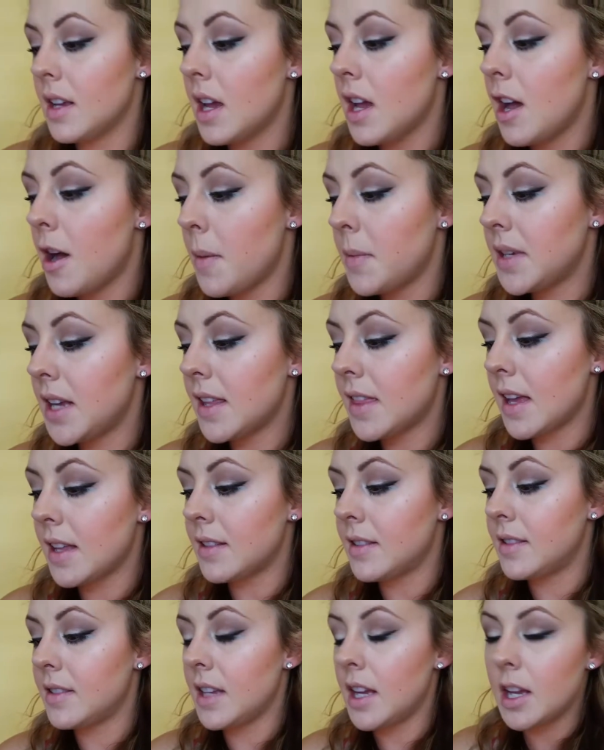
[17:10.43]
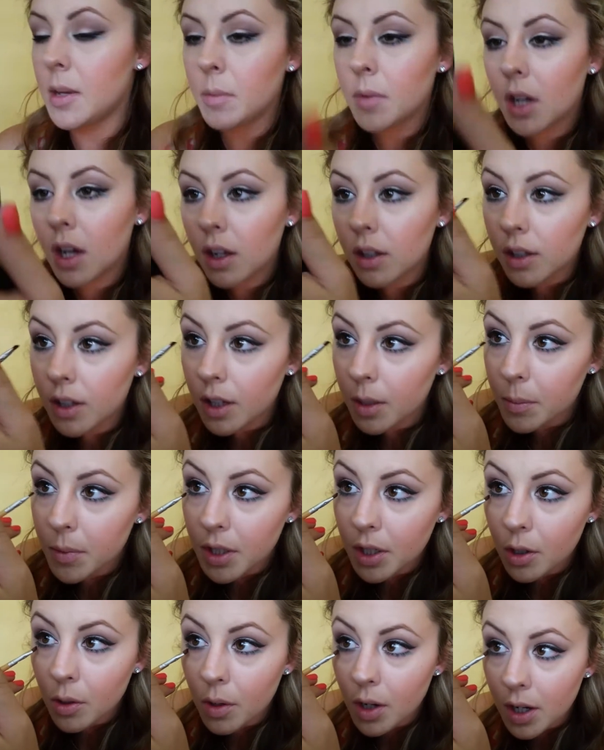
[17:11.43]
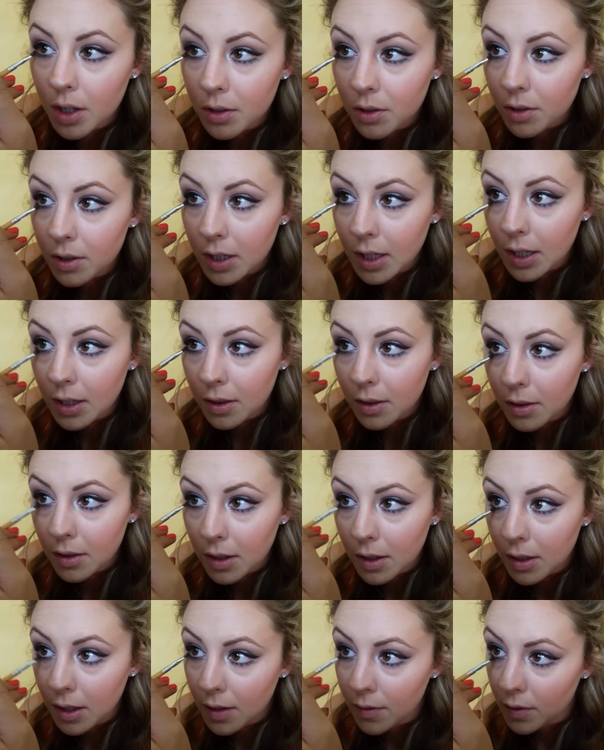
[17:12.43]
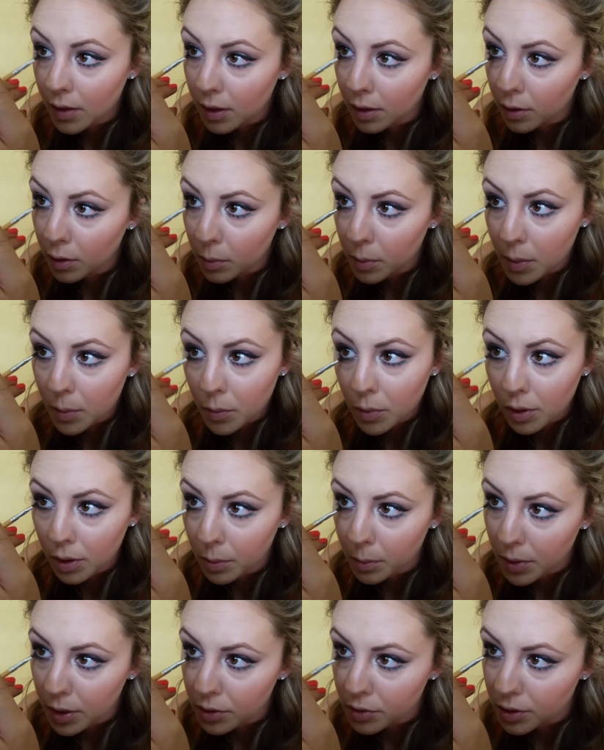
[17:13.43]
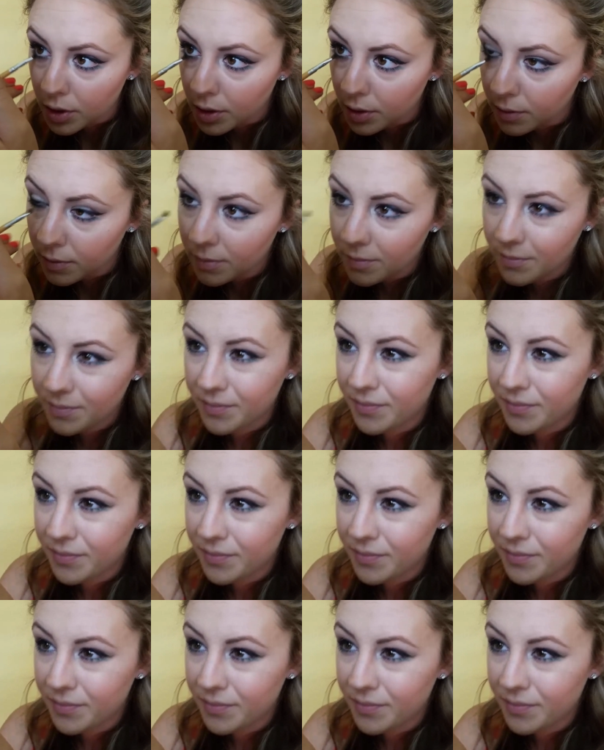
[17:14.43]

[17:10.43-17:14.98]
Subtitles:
I'm going to take that same color, I'm going to go underneath and give it a little bit more dimension.